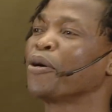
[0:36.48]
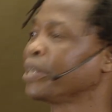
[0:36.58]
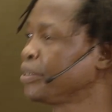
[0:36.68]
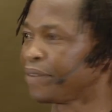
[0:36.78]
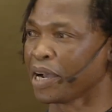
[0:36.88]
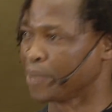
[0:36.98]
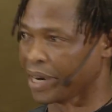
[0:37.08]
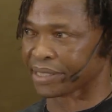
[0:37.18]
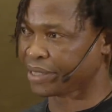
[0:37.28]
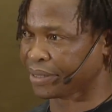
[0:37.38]
in
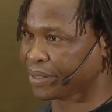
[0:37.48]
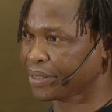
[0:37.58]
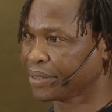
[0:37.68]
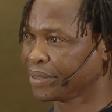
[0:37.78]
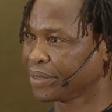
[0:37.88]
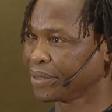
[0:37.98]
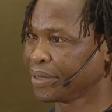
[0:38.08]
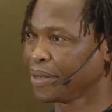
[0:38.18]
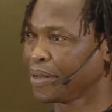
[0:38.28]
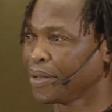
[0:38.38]
vibrations.
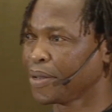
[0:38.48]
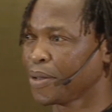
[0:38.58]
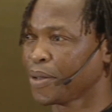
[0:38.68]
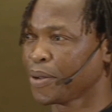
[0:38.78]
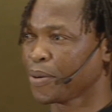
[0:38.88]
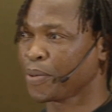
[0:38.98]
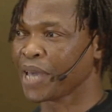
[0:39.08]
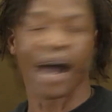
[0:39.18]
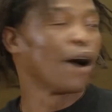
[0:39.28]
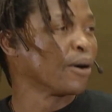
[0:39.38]
We are
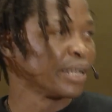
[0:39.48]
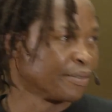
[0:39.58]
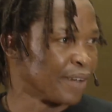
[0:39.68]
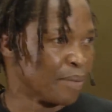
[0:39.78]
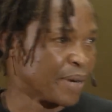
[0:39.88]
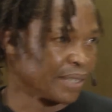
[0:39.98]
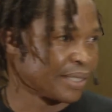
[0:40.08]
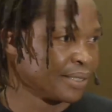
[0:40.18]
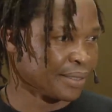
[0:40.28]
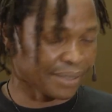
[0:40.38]
all in
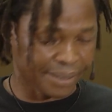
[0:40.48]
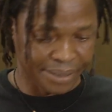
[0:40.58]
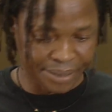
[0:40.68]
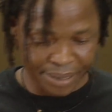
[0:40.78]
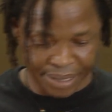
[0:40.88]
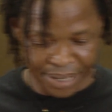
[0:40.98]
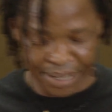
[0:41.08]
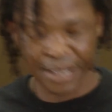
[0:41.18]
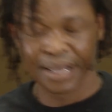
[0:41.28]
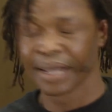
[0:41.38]
vibrations.
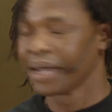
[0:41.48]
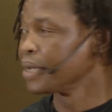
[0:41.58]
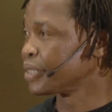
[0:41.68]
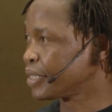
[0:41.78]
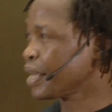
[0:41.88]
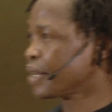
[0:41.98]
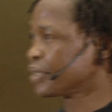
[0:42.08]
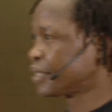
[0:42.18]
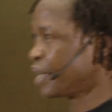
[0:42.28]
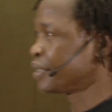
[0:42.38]
She said that
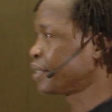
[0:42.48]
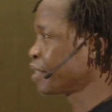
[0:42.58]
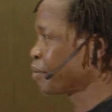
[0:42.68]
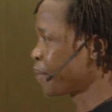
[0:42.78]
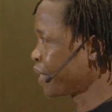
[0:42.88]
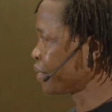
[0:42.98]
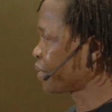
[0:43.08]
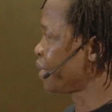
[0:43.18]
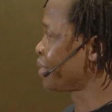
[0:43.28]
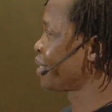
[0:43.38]
chanting brings a
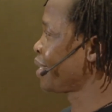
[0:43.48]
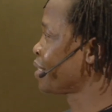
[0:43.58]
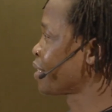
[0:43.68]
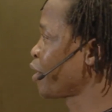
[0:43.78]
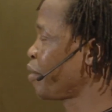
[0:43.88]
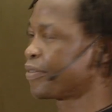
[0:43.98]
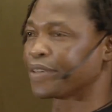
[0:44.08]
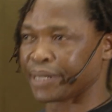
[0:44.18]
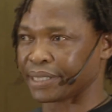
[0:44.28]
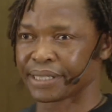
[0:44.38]
sense of
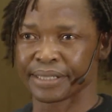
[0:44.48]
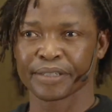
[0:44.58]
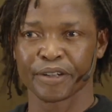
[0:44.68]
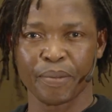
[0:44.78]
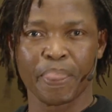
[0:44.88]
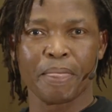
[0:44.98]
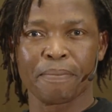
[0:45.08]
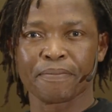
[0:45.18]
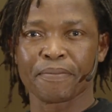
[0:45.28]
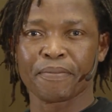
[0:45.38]
unity
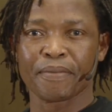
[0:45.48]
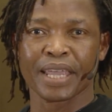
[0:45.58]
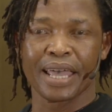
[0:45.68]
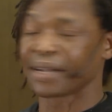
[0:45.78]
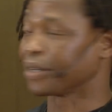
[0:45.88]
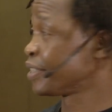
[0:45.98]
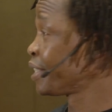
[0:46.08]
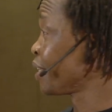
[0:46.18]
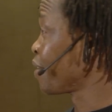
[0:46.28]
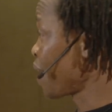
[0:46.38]
and
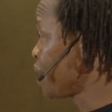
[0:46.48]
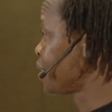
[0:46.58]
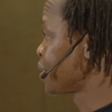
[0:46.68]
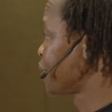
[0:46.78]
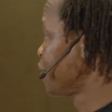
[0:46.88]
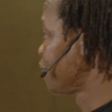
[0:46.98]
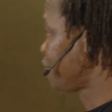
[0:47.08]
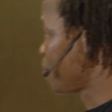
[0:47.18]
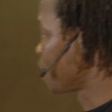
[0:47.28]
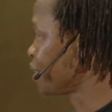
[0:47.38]
generates
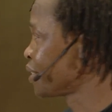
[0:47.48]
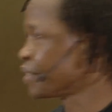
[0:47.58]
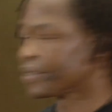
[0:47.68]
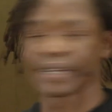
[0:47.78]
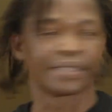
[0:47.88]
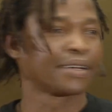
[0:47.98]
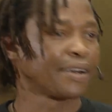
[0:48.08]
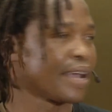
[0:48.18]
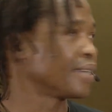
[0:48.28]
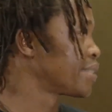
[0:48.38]
vibrations that
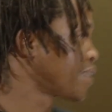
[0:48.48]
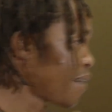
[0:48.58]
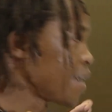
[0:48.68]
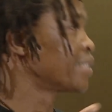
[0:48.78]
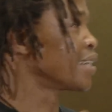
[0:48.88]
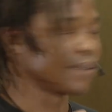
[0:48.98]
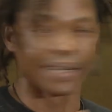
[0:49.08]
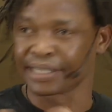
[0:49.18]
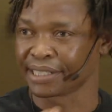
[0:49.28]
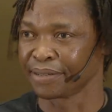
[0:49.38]
creates greater
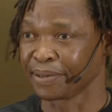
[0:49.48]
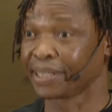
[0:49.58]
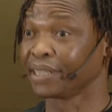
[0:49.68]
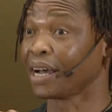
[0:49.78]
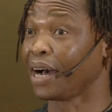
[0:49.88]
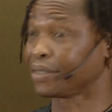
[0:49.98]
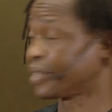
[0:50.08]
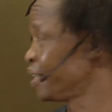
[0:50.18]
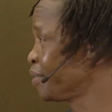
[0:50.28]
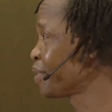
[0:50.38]
connection within
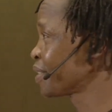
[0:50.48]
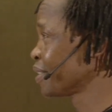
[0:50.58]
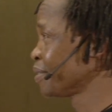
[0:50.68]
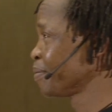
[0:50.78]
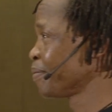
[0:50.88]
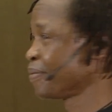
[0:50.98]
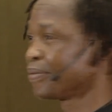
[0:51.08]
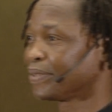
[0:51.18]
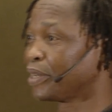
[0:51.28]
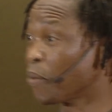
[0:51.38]
ourselves,
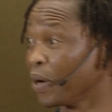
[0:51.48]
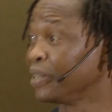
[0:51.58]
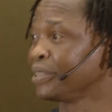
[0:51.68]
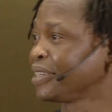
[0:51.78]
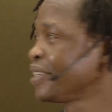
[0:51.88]
the world,